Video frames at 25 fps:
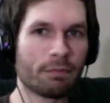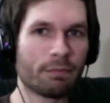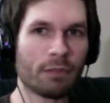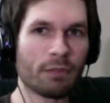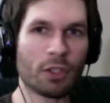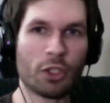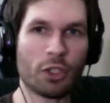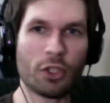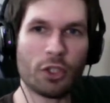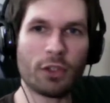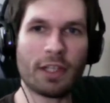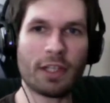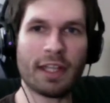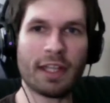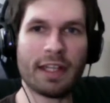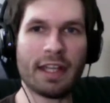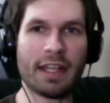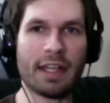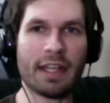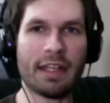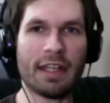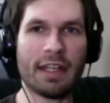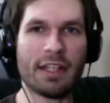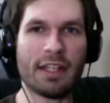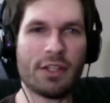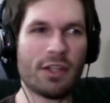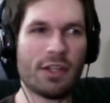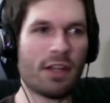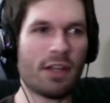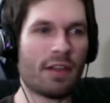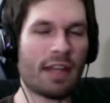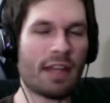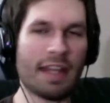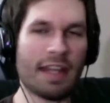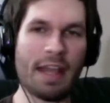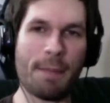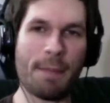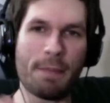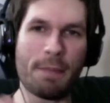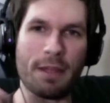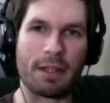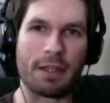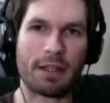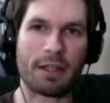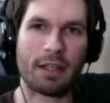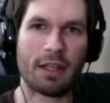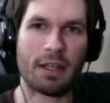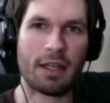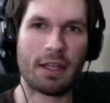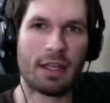you get in and you hear that
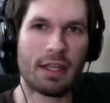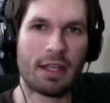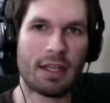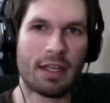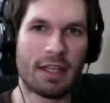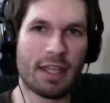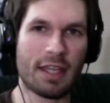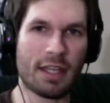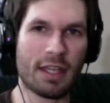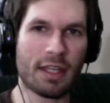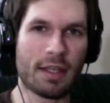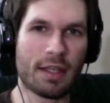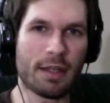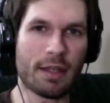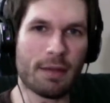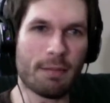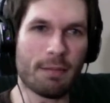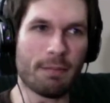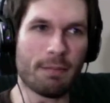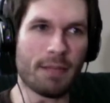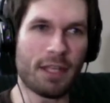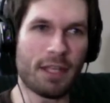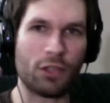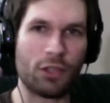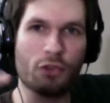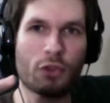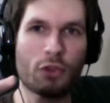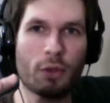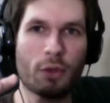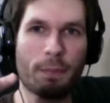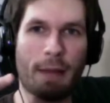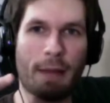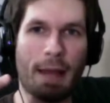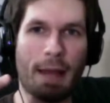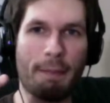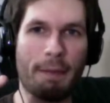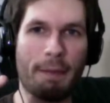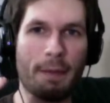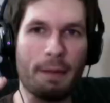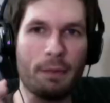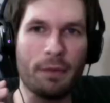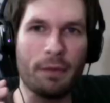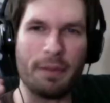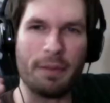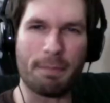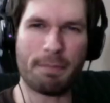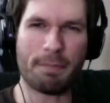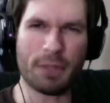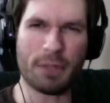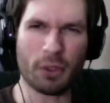epic intro pop up
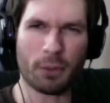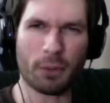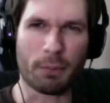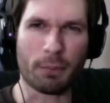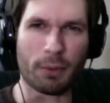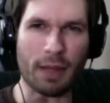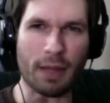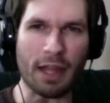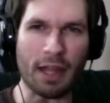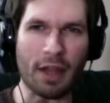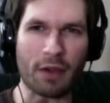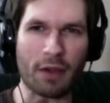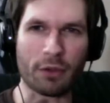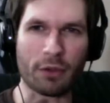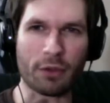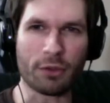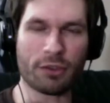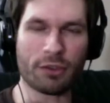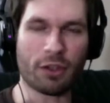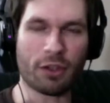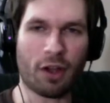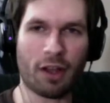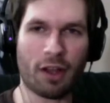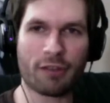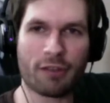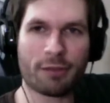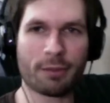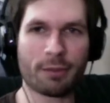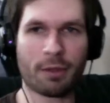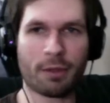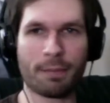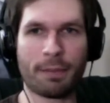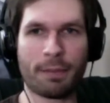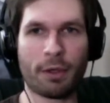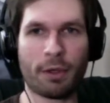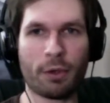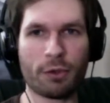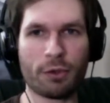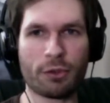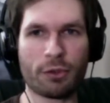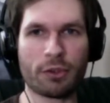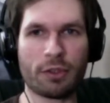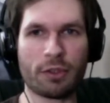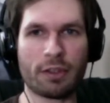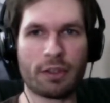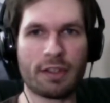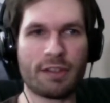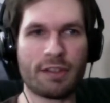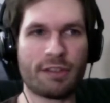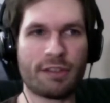with Bill Brown, who's an awesome
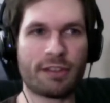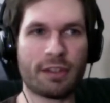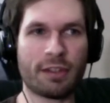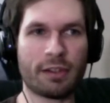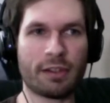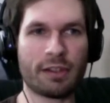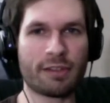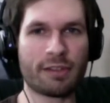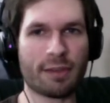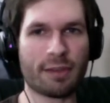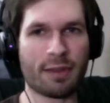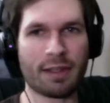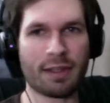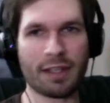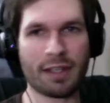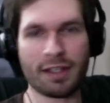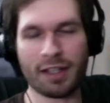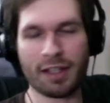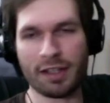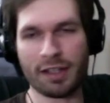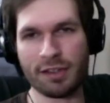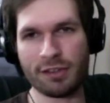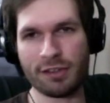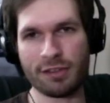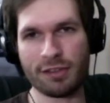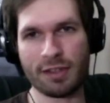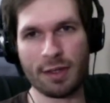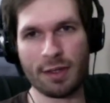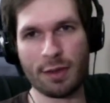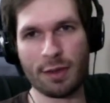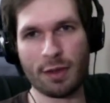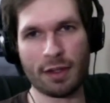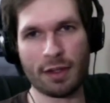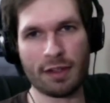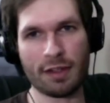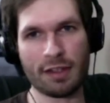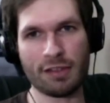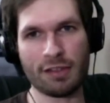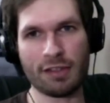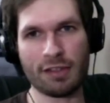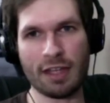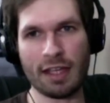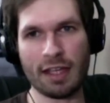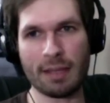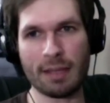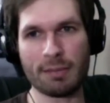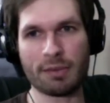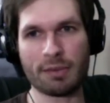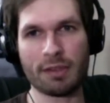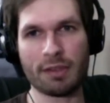composer, and he still is. I think he cut his teeth on these
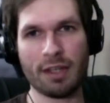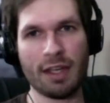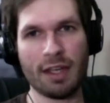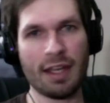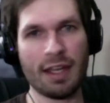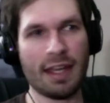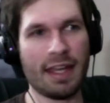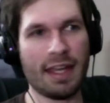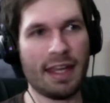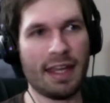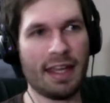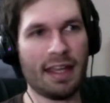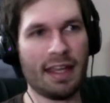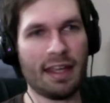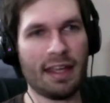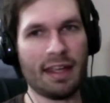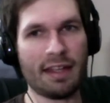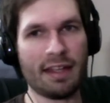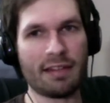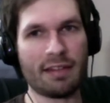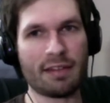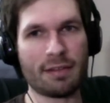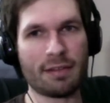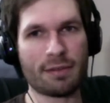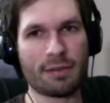games and